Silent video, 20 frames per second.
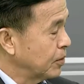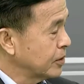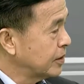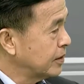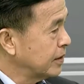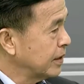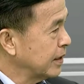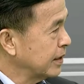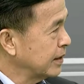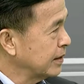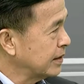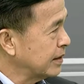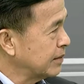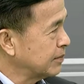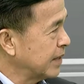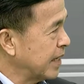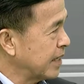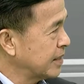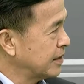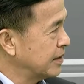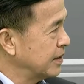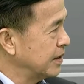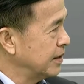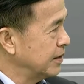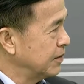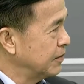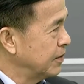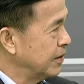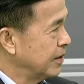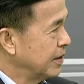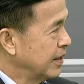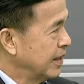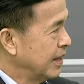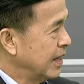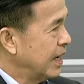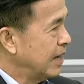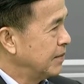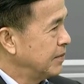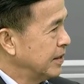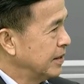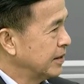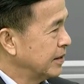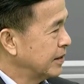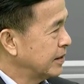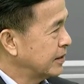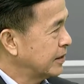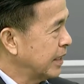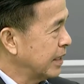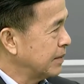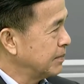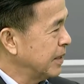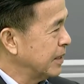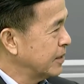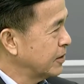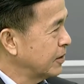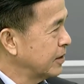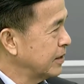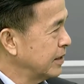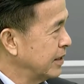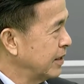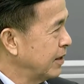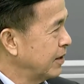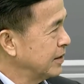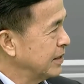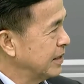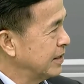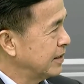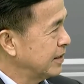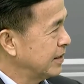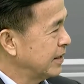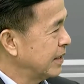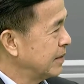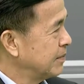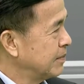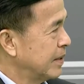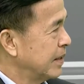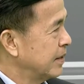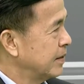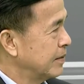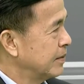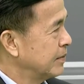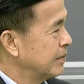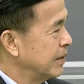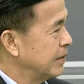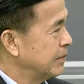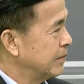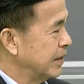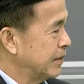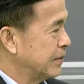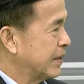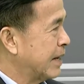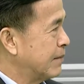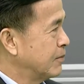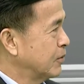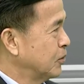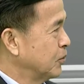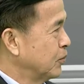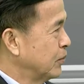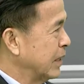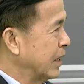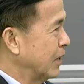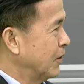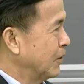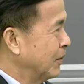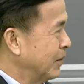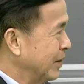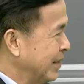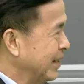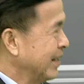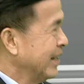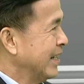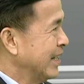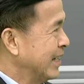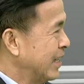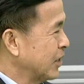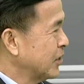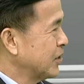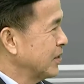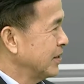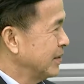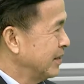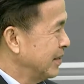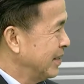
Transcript: posting some nasty, statements on the internet, but when it comes to real election,